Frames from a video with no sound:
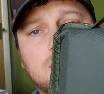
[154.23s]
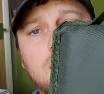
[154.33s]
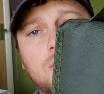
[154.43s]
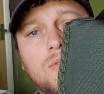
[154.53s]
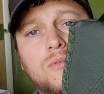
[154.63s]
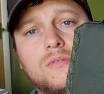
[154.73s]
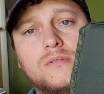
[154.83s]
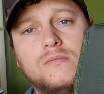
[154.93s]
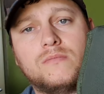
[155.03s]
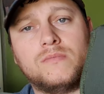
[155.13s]
Now,
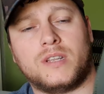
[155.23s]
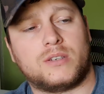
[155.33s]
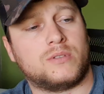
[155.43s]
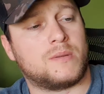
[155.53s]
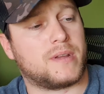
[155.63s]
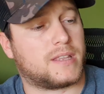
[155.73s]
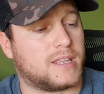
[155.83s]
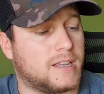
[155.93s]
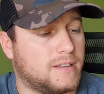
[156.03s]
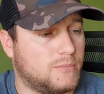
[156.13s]
this was a big
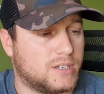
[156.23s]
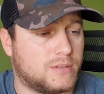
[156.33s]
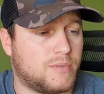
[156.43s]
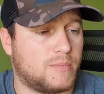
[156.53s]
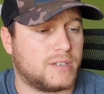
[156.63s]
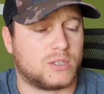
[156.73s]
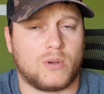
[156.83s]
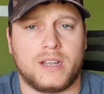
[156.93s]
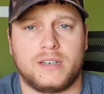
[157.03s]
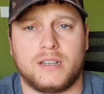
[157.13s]
thing which probably
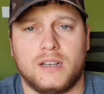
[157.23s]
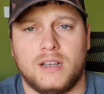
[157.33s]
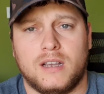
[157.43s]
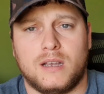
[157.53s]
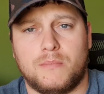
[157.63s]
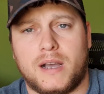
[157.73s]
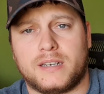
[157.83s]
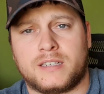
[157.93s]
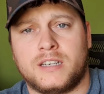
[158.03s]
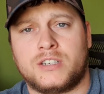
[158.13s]
swayed my
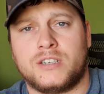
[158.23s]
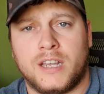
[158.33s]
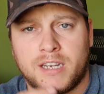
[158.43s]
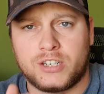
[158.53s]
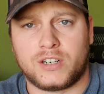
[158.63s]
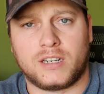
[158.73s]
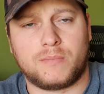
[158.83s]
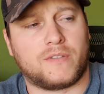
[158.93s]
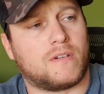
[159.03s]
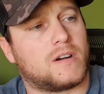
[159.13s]
decision initially
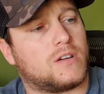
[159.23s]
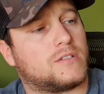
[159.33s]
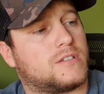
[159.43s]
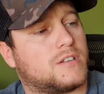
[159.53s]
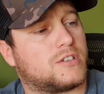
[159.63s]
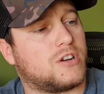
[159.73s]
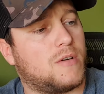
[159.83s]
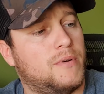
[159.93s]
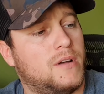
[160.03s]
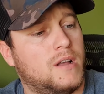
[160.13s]
before I got to the
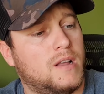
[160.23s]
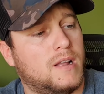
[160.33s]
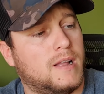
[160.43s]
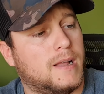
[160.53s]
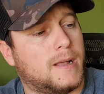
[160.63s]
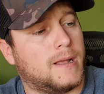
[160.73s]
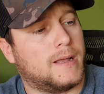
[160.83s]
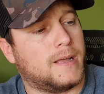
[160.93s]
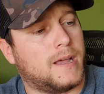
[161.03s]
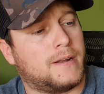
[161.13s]
shop.
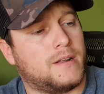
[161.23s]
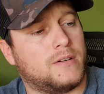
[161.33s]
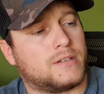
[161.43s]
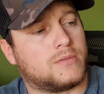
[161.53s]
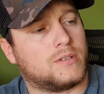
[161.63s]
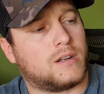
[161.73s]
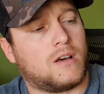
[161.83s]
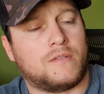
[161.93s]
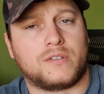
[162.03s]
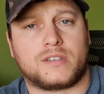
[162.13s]
I noticed with a
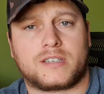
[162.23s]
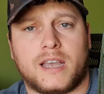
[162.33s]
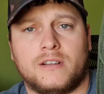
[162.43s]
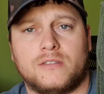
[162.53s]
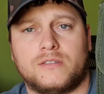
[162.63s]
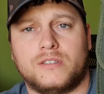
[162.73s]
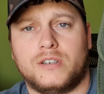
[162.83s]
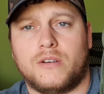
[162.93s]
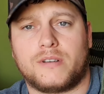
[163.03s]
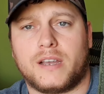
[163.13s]
lot of other scales you
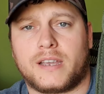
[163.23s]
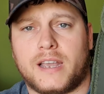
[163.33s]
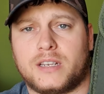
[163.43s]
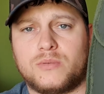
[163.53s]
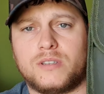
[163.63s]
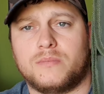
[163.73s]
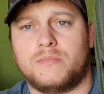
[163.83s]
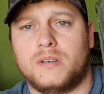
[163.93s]
don't get a case with them.